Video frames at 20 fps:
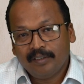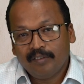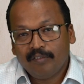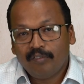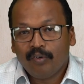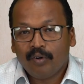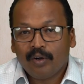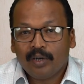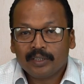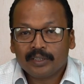
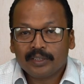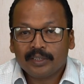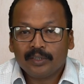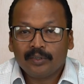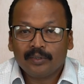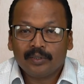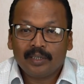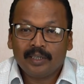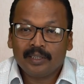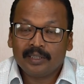focusing
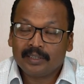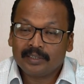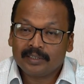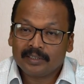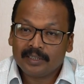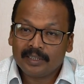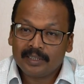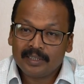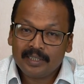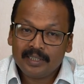on
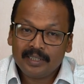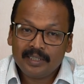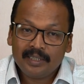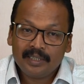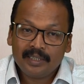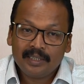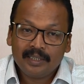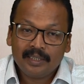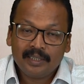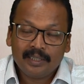understanding
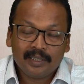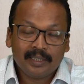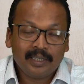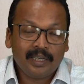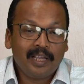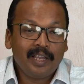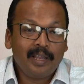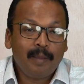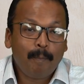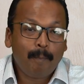
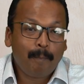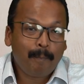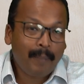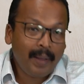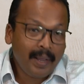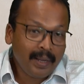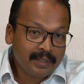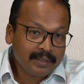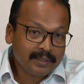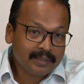the
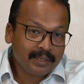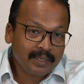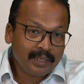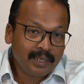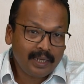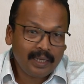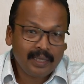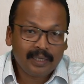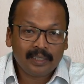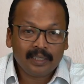impact
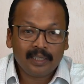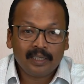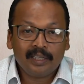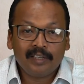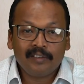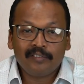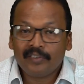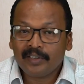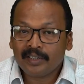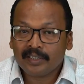and the
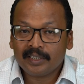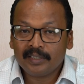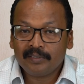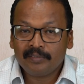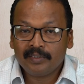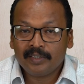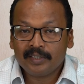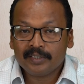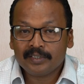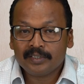
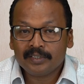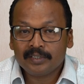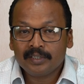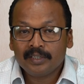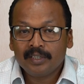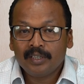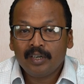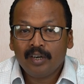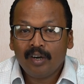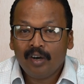effectiveness
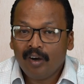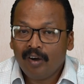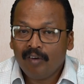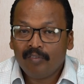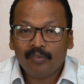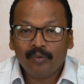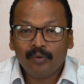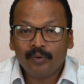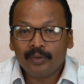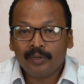
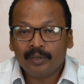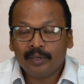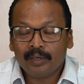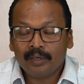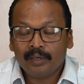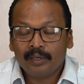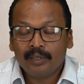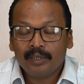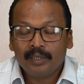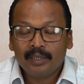of
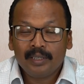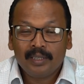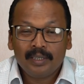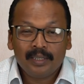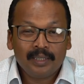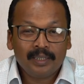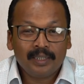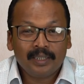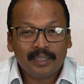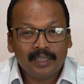OER
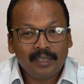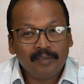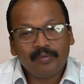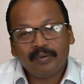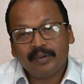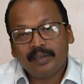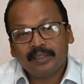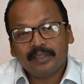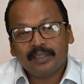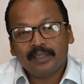in
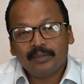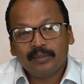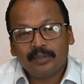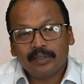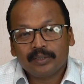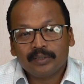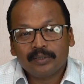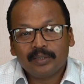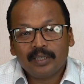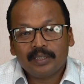different
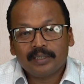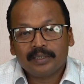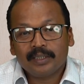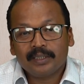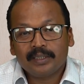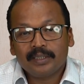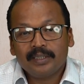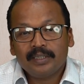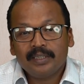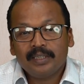educational
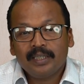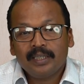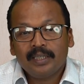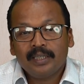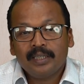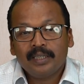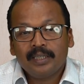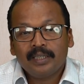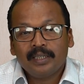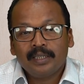settings
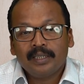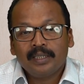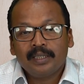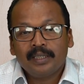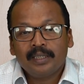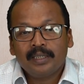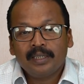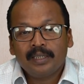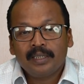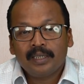
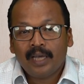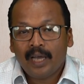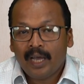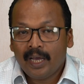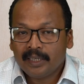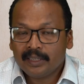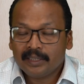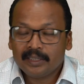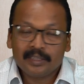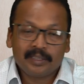
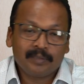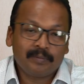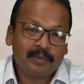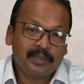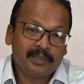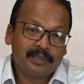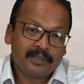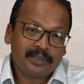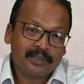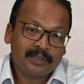and
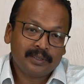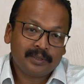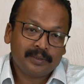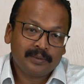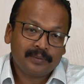disciplines.